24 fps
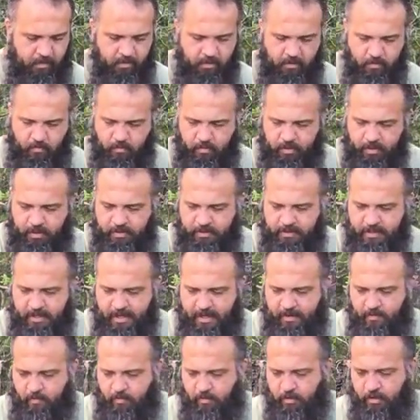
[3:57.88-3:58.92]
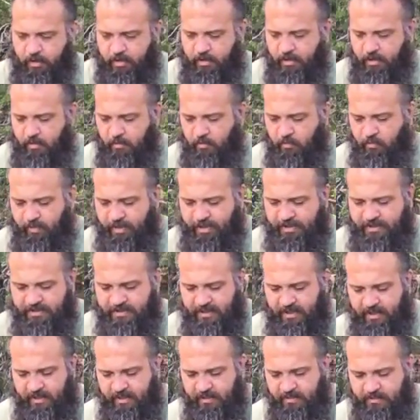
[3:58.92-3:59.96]
And we get that, and we're going to
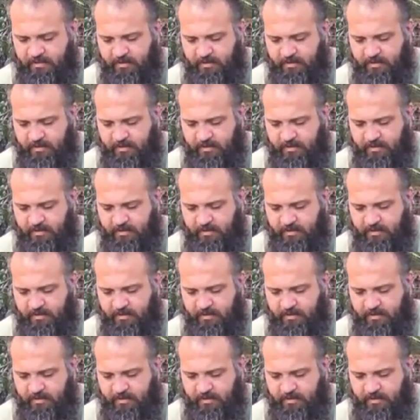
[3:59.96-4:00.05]
reseat it.